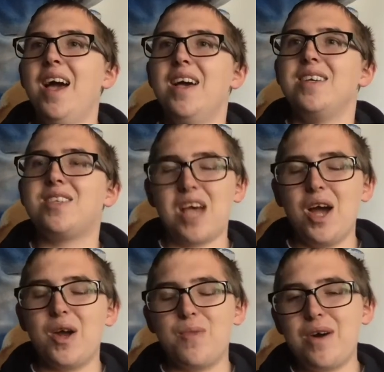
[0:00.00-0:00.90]

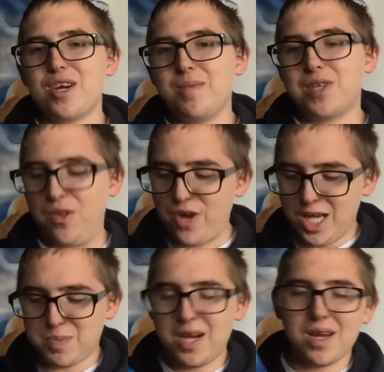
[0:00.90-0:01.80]
So welcome to the
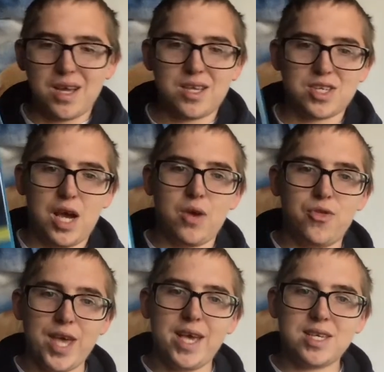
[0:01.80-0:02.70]
first book. So
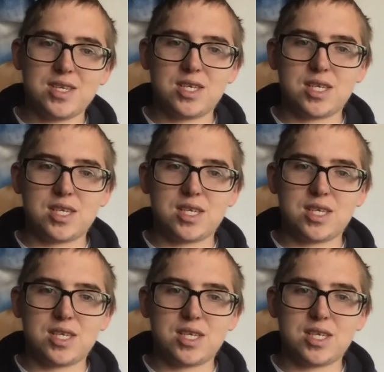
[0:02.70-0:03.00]
this